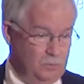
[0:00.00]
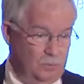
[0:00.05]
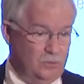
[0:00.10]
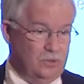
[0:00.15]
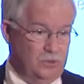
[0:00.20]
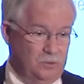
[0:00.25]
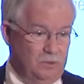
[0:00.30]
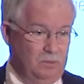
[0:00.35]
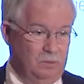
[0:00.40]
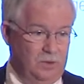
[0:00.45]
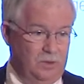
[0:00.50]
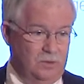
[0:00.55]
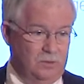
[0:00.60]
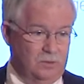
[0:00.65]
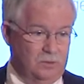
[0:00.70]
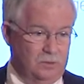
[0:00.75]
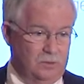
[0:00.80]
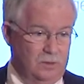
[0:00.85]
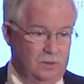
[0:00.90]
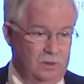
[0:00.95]

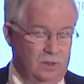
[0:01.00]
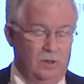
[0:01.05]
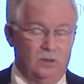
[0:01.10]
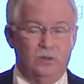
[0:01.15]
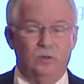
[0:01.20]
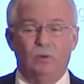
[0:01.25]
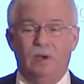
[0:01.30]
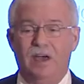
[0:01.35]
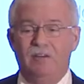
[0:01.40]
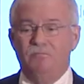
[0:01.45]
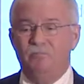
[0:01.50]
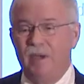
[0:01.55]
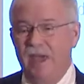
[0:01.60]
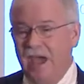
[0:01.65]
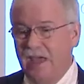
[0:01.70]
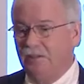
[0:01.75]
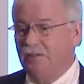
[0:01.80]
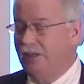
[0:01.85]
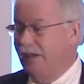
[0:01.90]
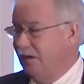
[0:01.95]
distributors, you have
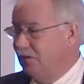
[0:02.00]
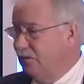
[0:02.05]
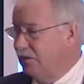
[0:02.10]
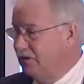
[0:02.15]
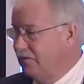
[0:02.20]
bad legal